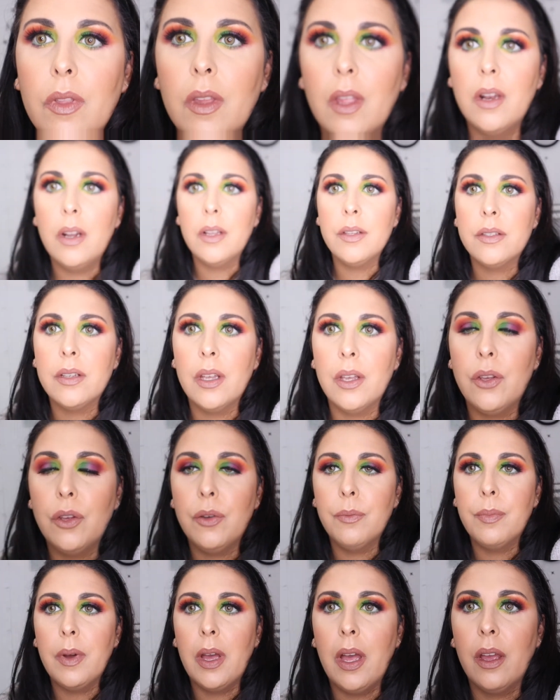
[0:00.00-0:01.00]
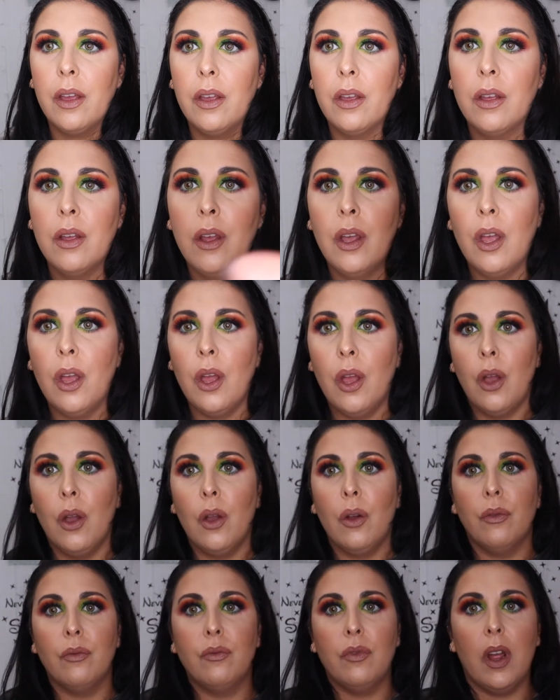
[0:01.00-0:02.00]
Let's take you back.
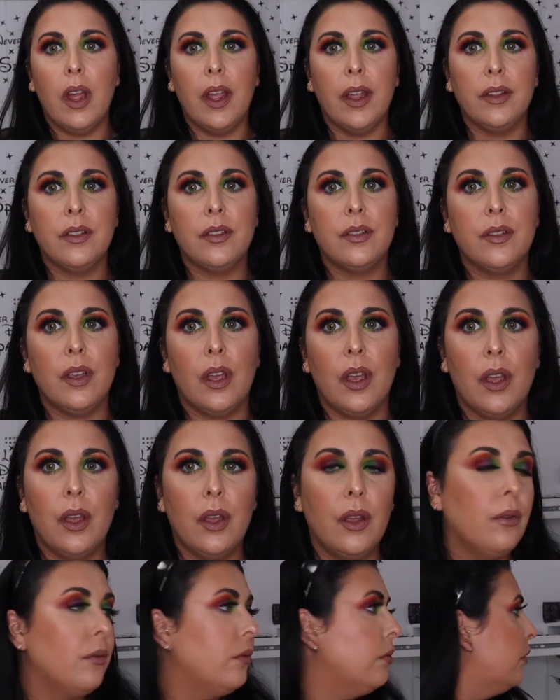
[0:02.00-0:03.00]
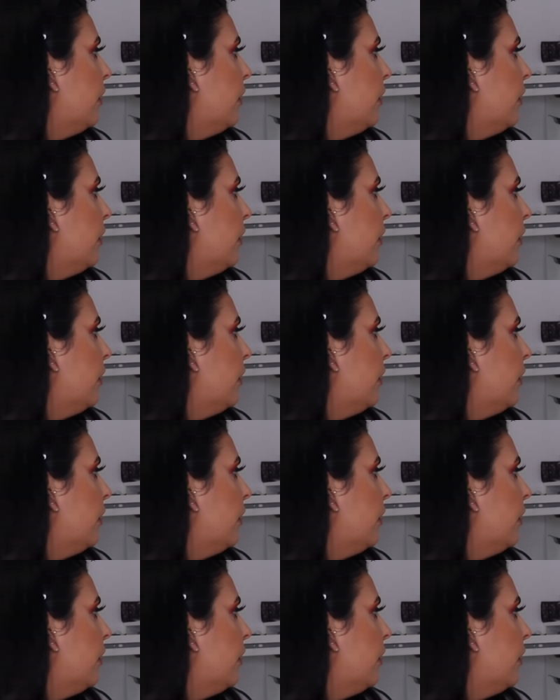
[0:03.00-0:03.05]
Right, so, oh,